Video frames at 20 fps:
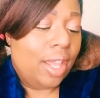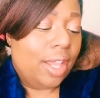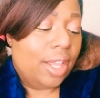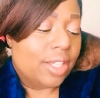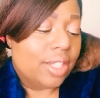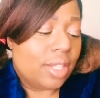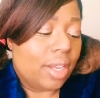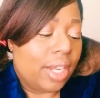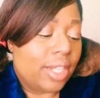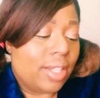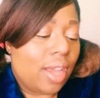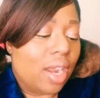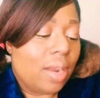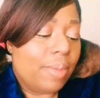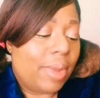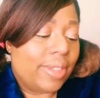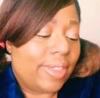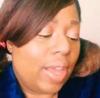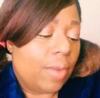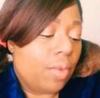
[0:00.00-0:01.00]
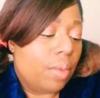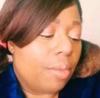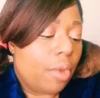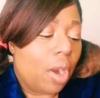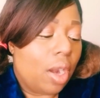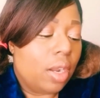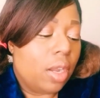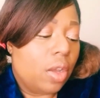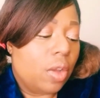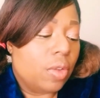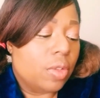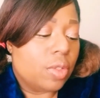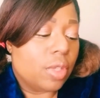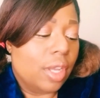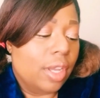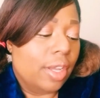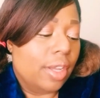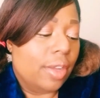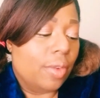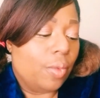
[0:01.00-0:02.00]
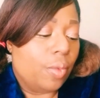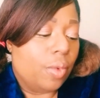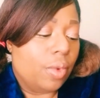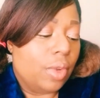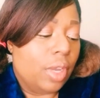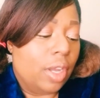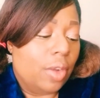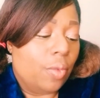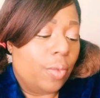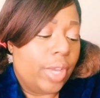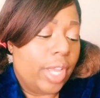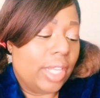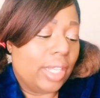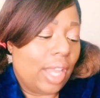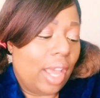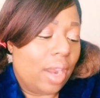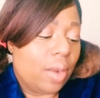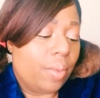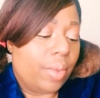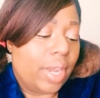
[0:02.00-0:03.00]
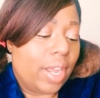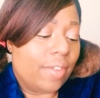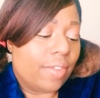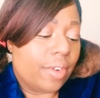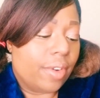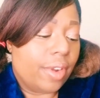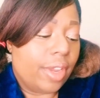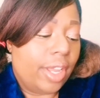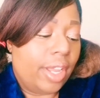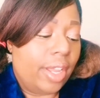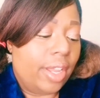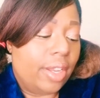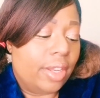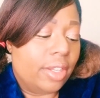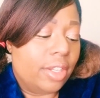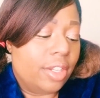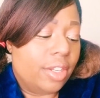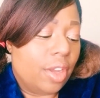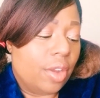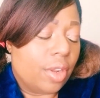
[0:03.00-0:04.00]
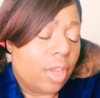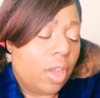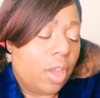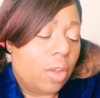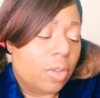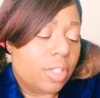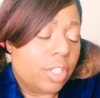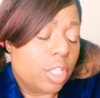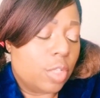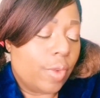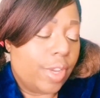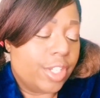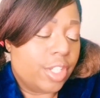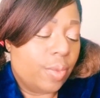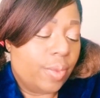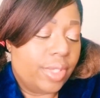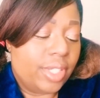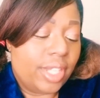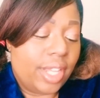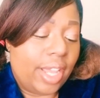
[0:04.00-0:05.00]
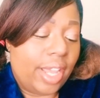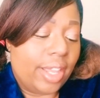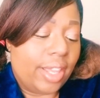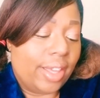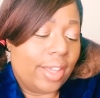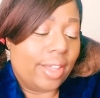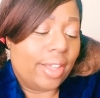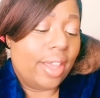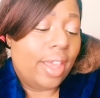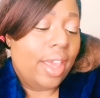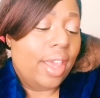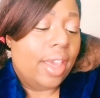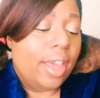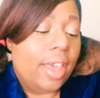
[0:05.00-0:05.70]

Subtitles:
So they talked about that with Marlo's wig line or whatever, and the whole situation with Tanya,